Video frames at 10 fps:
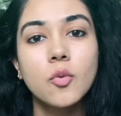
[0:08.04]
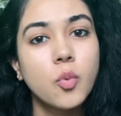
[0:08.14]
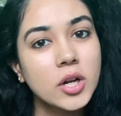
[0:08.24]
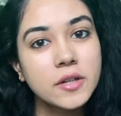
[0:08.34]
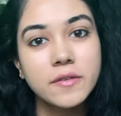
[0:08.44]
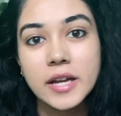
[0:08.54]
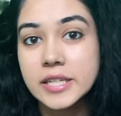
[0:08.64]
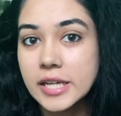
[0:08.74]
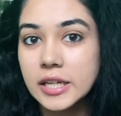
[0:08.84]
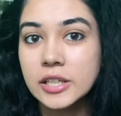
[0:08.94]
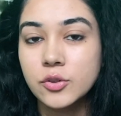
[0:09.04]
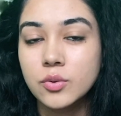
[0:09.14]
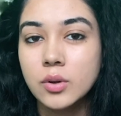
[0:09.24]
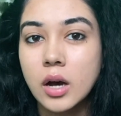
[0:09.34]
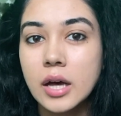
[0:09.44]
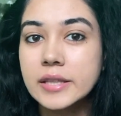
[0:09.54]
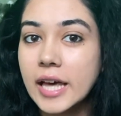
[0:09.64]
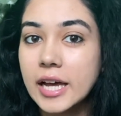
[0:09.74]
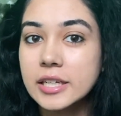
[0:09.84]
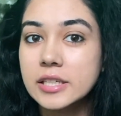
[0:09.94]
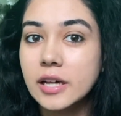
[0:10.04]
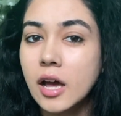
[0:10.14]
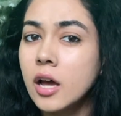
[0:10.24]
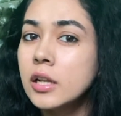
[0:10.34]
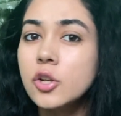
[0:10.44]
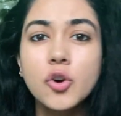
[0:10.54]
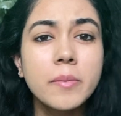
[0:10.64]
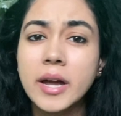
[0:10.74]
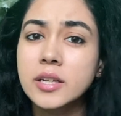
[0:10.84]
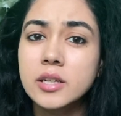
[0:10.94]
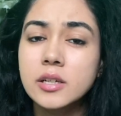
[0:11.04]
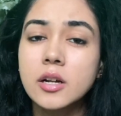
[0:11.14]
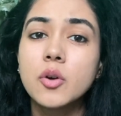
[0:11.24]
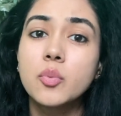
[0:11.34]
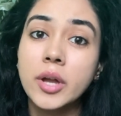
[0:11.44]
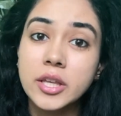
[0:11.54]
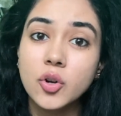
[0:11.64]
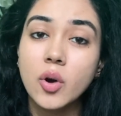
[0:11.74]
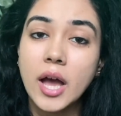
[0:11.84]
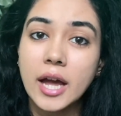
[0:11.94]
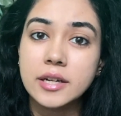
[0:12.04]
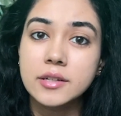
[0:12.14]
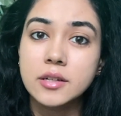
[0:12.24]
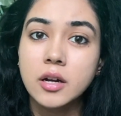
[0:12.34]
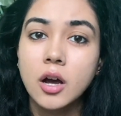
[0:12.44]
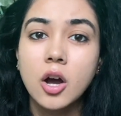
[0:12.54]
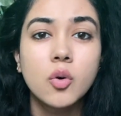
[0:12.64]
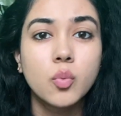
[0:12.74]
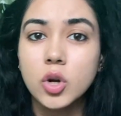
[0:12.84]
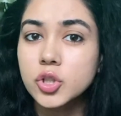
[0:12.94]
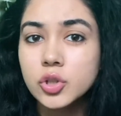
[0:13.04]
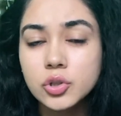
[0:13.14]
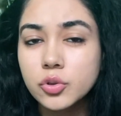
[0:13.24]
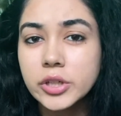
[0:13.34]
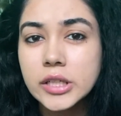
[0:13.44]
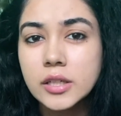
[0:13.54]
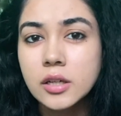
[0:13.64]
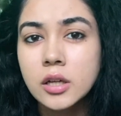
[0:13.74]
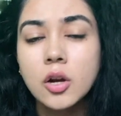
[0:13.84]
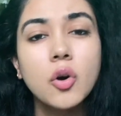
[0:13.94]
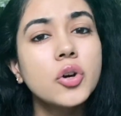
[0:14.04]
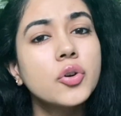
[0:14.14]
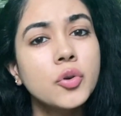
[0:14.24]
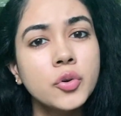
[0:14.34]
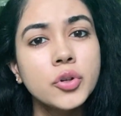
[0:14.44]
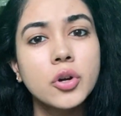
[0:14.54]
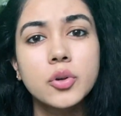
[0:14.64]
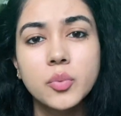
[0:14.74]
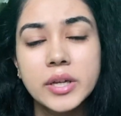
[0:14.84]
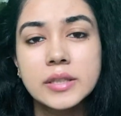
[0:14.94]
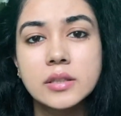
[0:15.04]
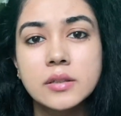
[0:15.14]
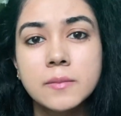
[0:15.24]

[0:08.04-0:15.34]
What if I tell you that no matter where you're at, what you're doing, or who you're with,